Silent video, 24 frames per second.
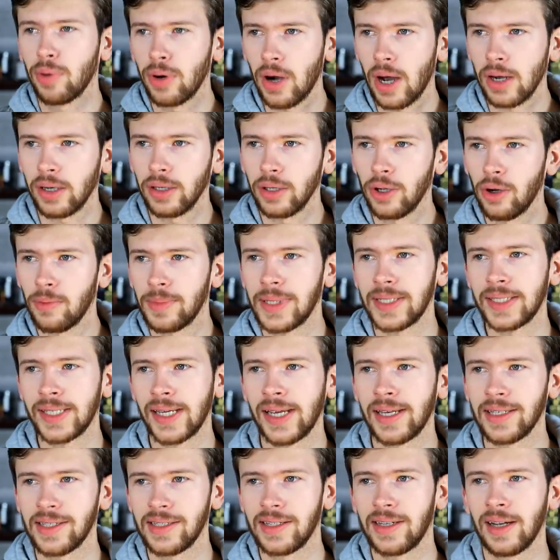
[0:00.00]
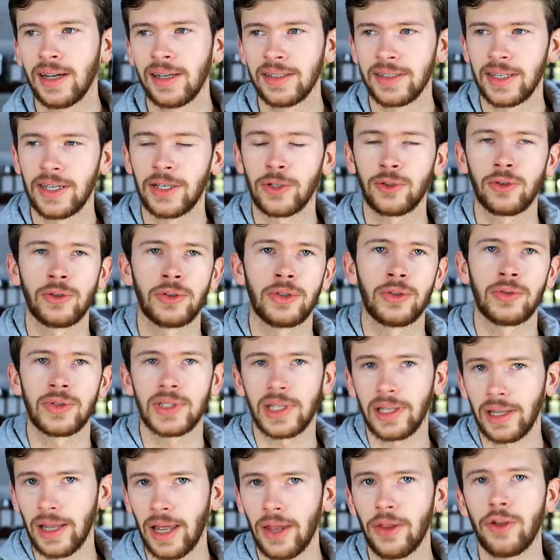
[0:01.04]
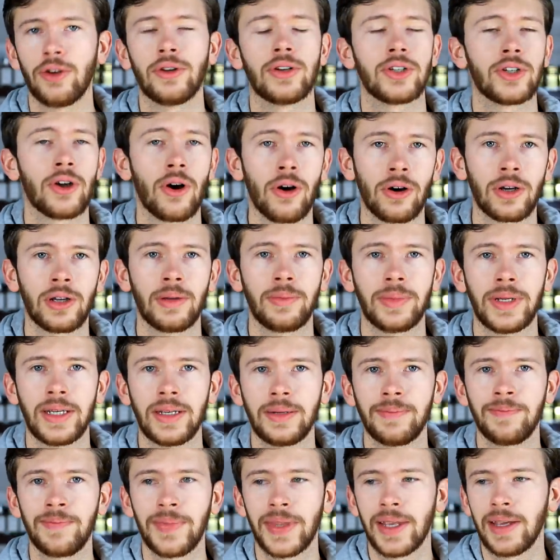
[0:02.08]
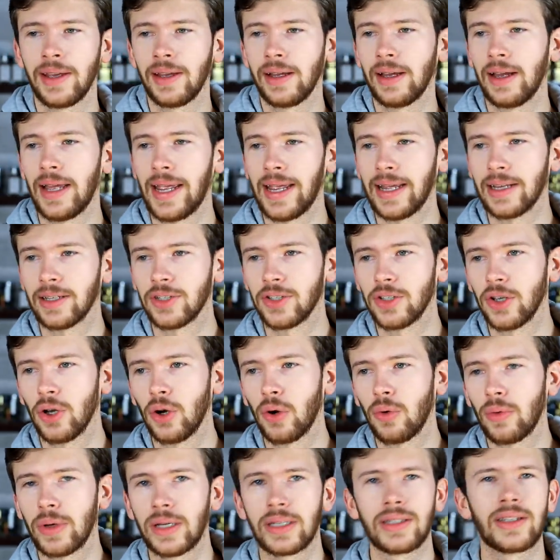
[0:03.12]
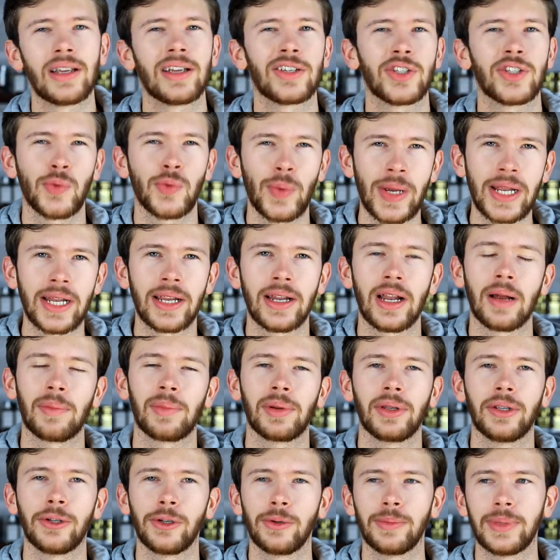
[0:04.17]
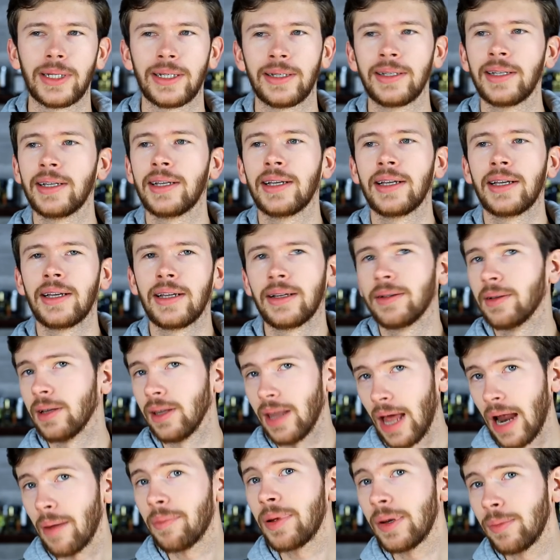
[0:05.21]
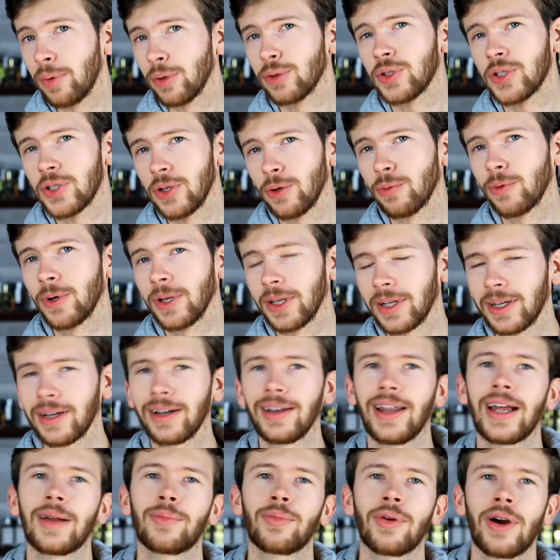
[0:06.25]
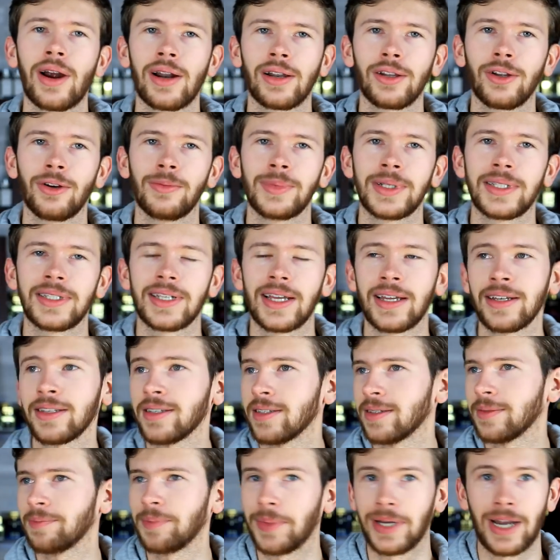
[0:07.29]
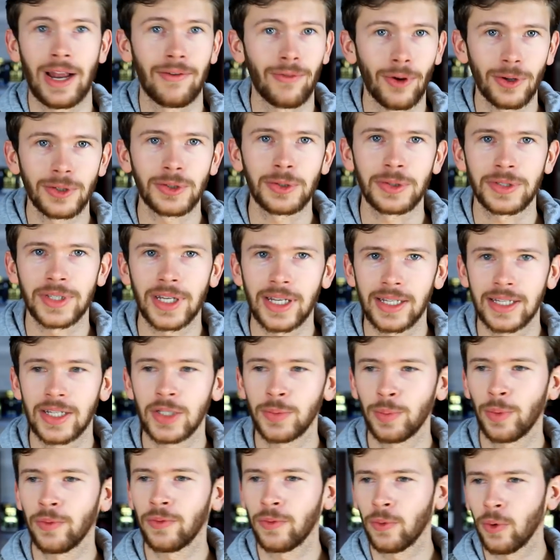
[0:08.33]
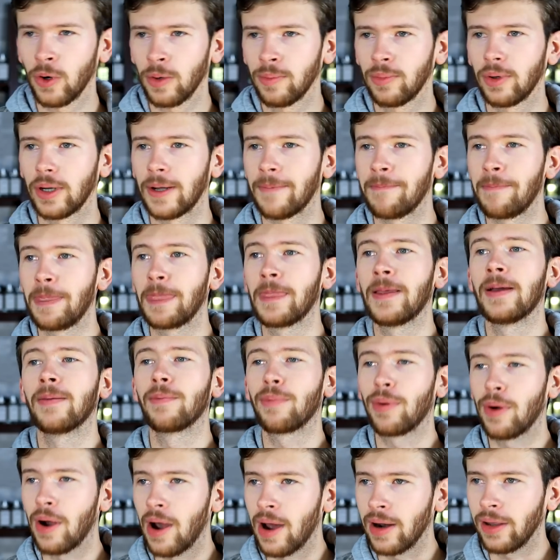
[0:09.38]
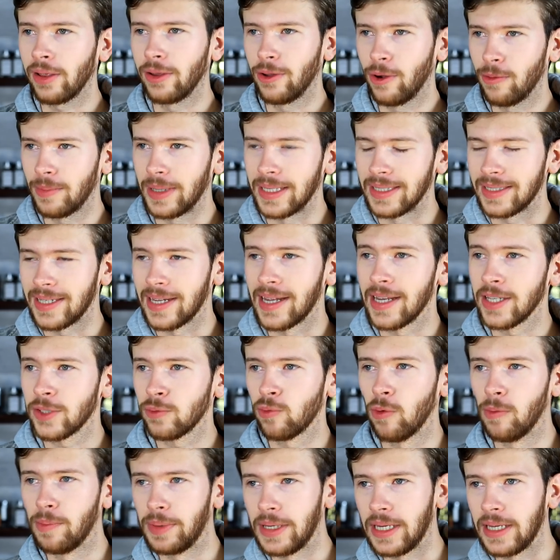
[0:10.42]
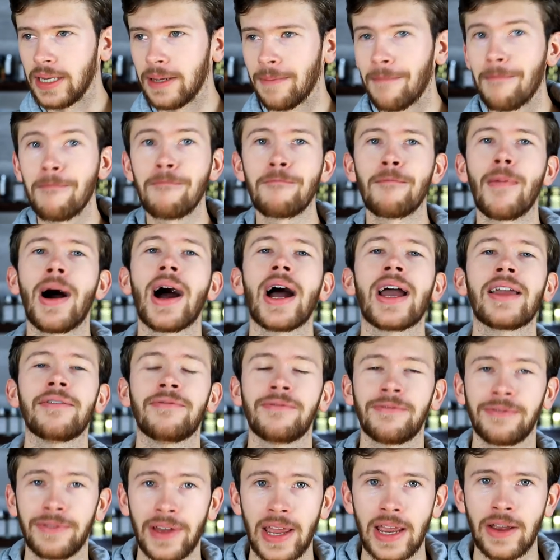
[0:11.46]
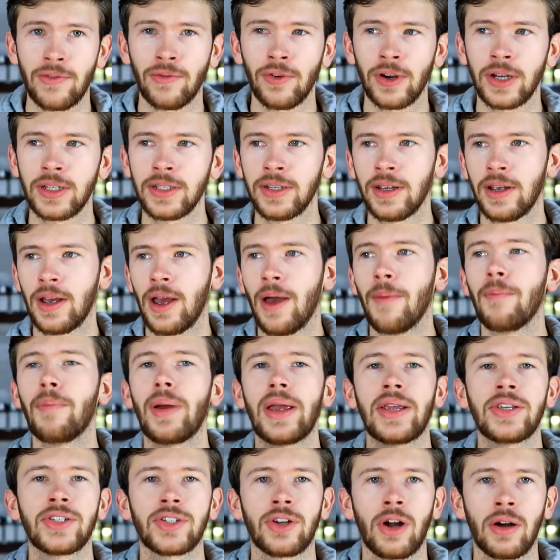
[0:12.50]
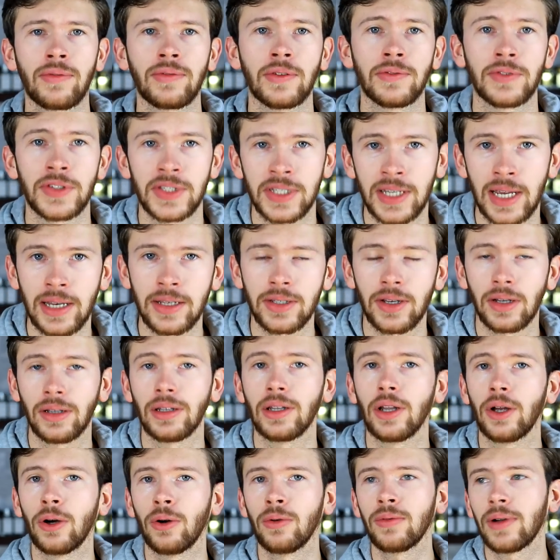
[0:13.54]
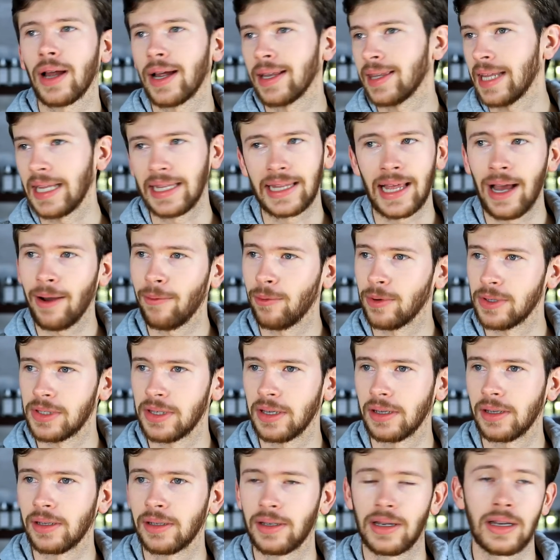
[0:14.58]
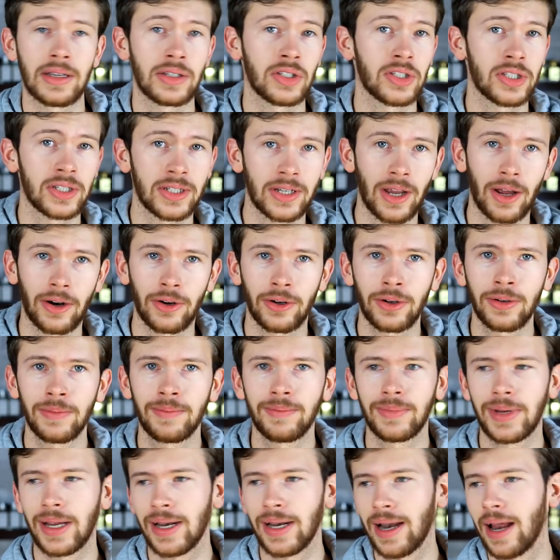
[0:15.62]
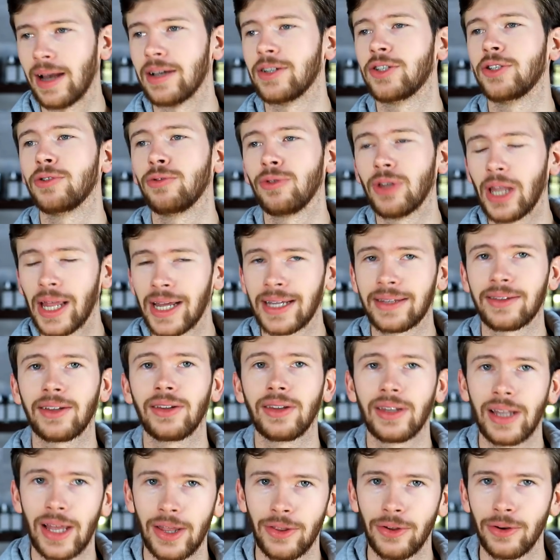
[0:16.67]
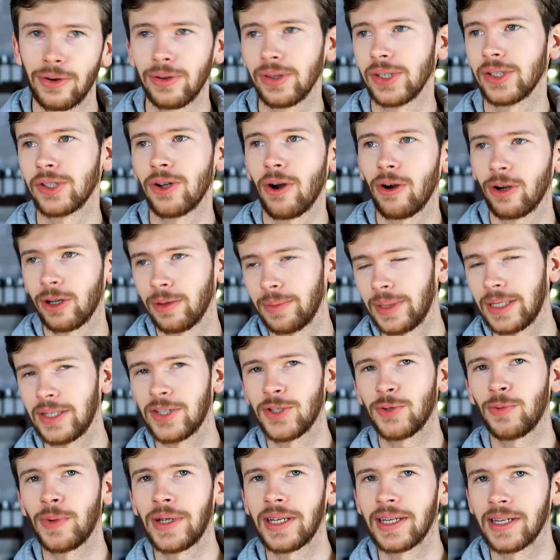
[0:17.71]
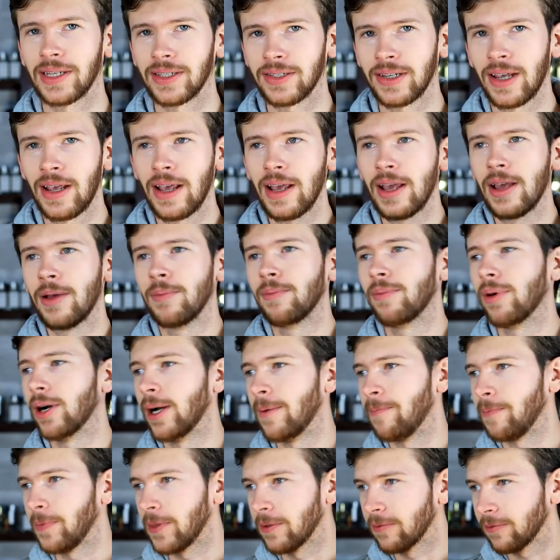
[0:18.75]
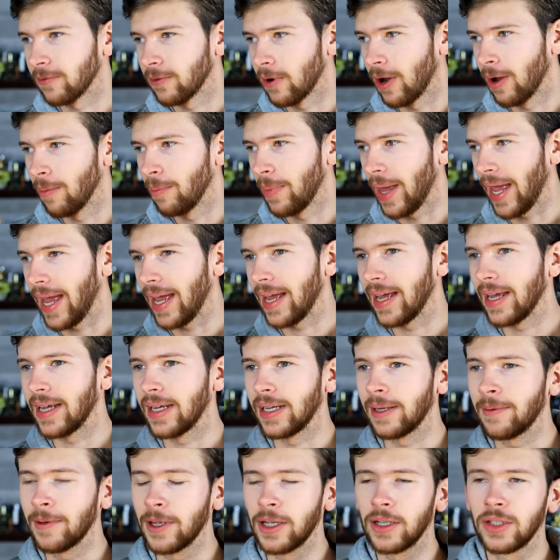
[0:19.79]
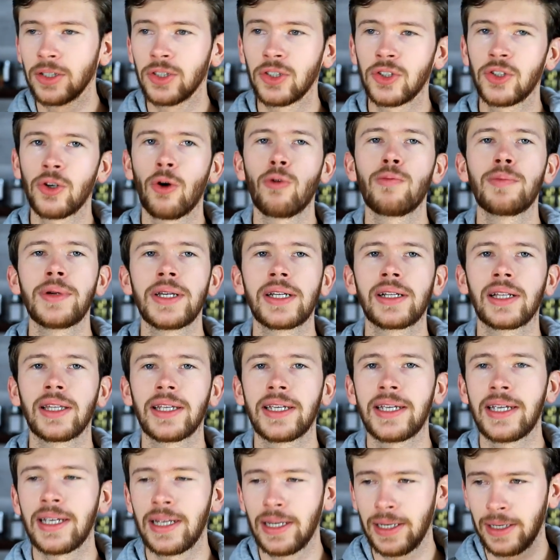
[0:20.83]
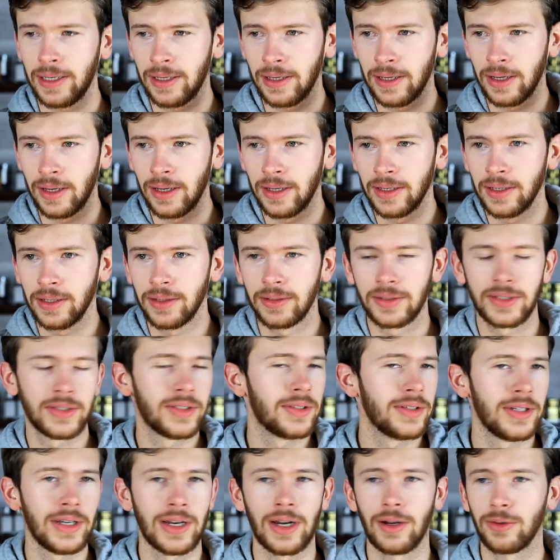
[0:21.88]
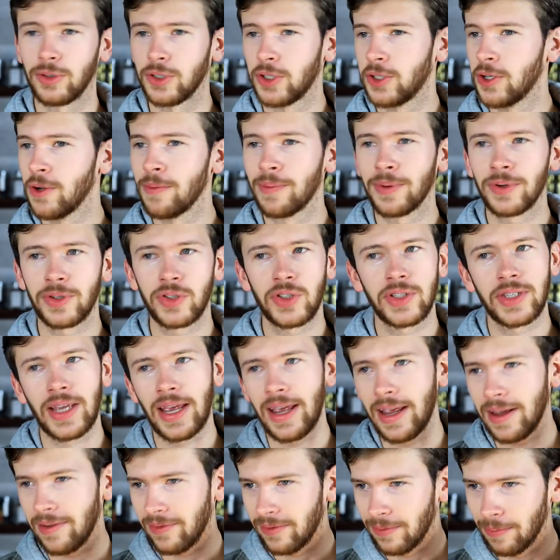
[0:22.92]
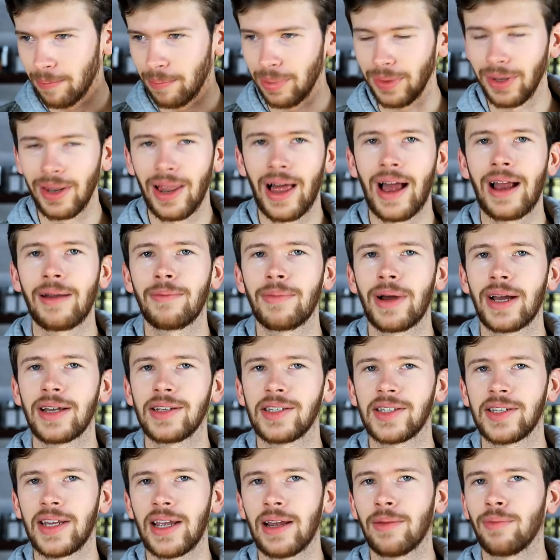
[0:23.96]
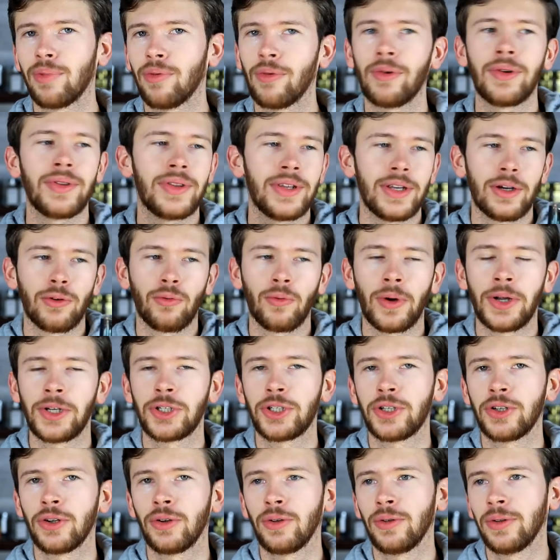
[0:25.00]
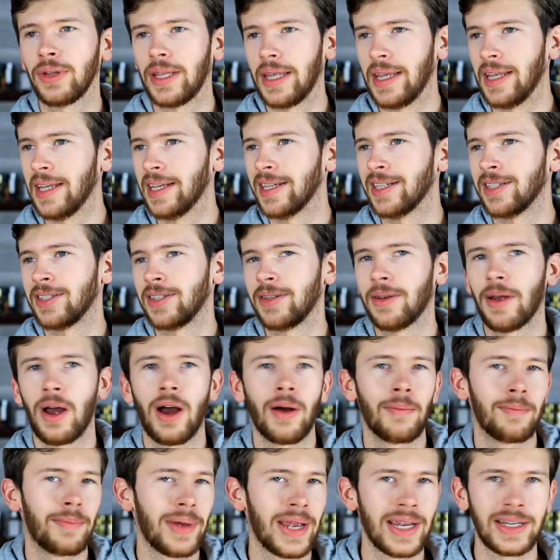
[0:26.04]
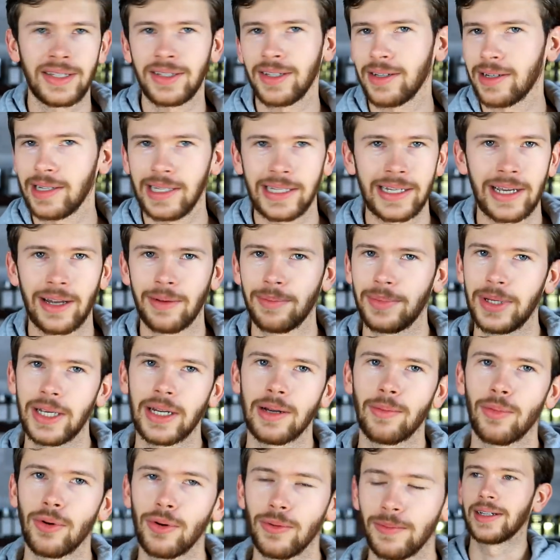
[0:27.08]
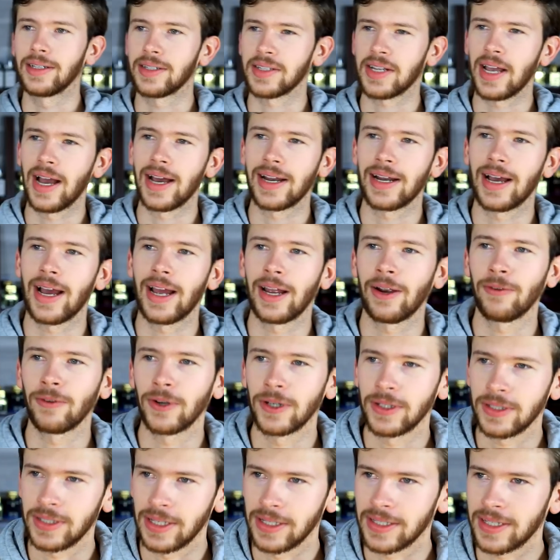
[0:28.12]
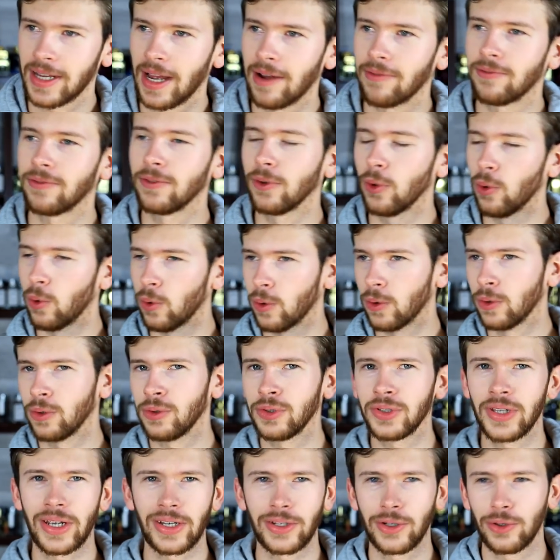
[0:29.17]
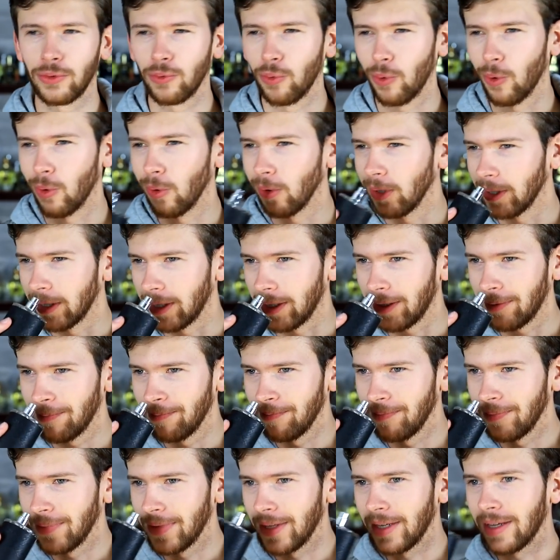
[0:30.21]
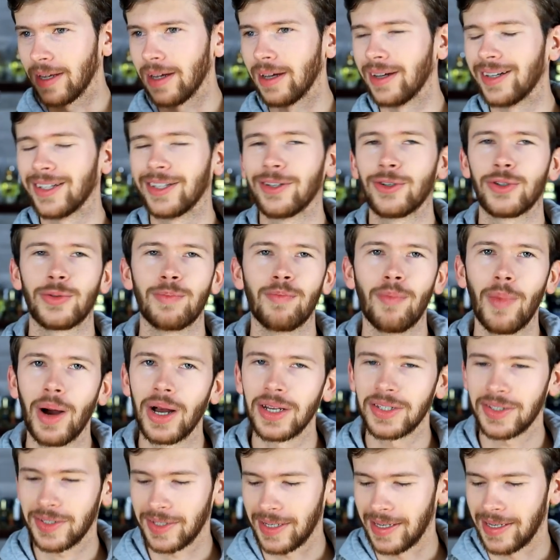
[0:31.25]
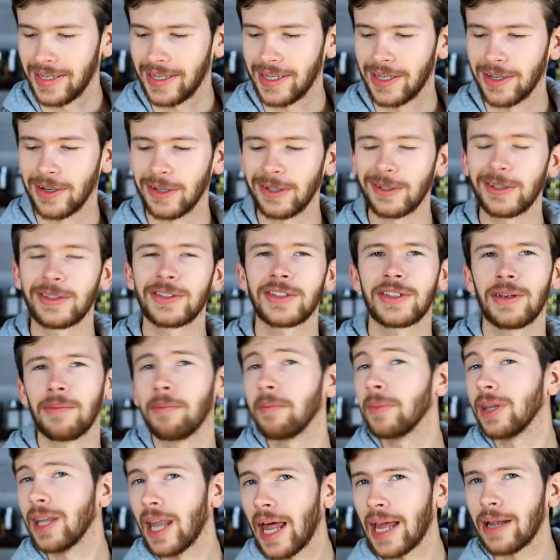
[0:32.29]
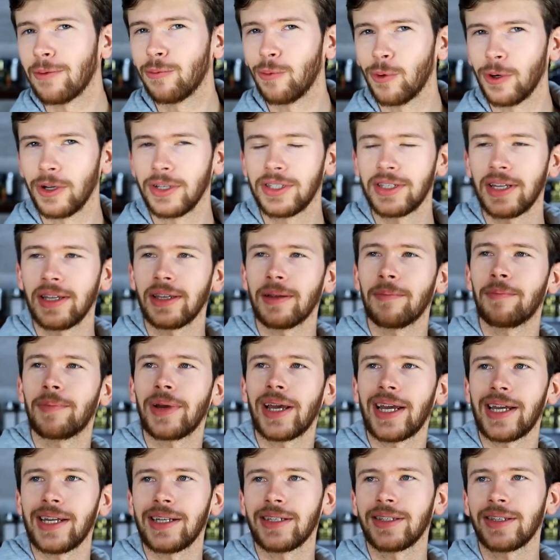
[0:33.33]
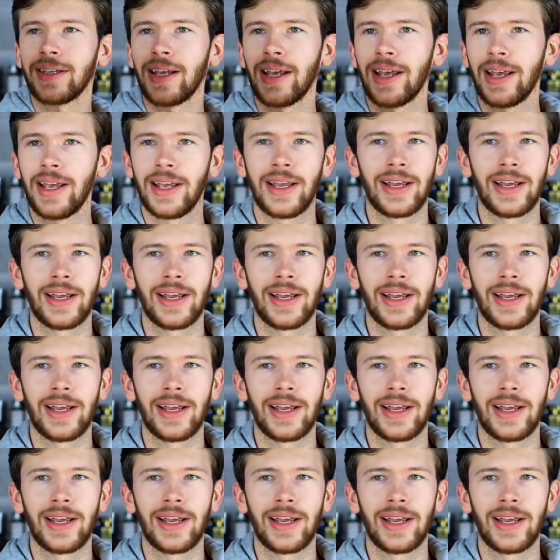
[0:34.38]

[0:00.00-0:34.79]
Prada L'Homme Intense does introduce leather and tonka bean, and so it sweeten it up a little bit. A lot of people are still really gonna like Prada L'Homme Intense, and have also said this before, but Prada L'Homme Intense would be my favorite based off of scent alone. I think that one's a, a stunner, and I do like the leather and the tonka bean sweetness, but from a soapy clean, you know, super safe blind buy standpoint, the original is basically unbeatable. It's got iris, it's got florals like neroli, uh, there's musk in here, some light woods in the base.